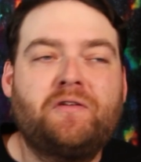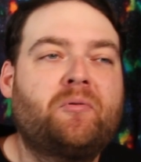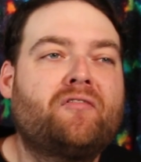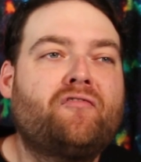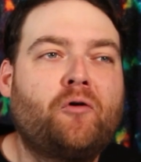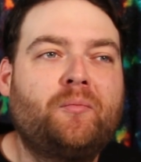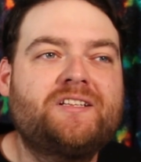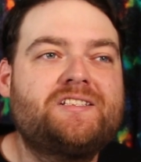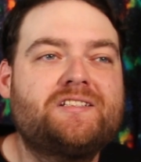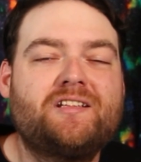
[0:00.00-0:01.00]
The
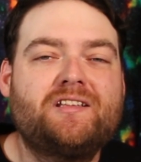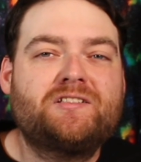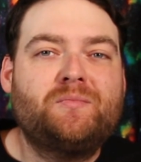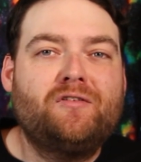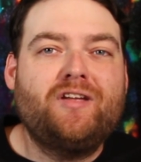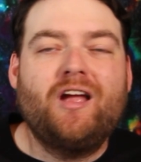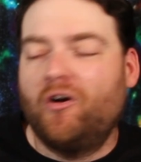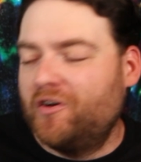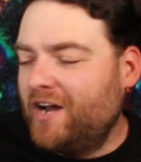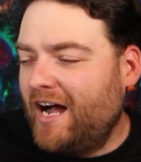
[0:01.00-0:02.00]
performances in this movie
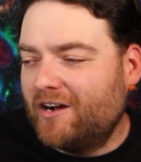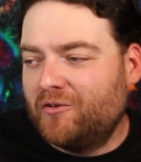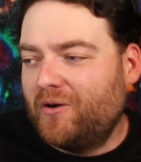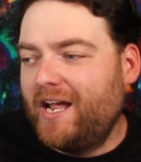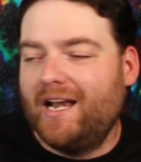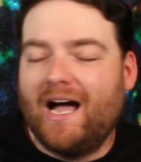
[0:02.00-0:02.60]
are not great.